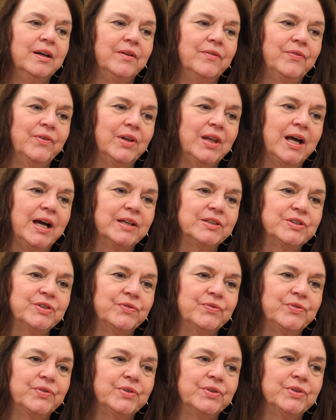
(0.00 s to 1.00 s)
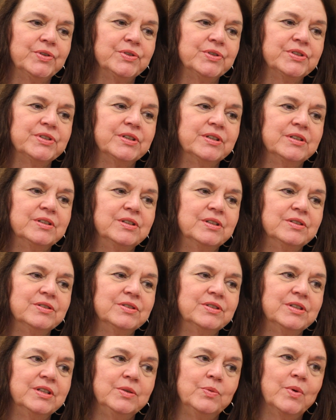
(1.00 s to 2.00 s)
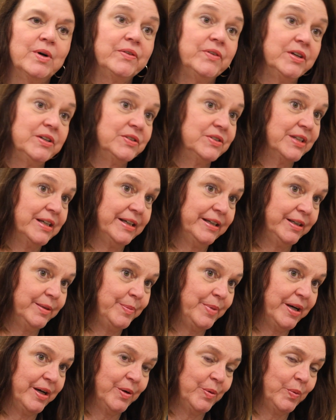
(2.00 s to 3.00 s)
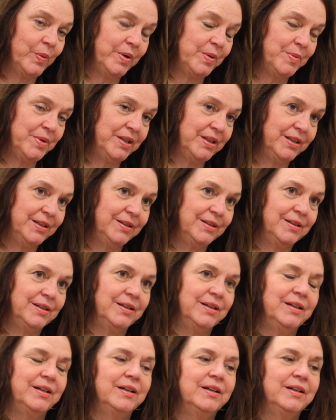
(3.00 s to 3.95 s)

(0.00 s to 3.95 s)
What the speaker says: philosophers to see what they said about women,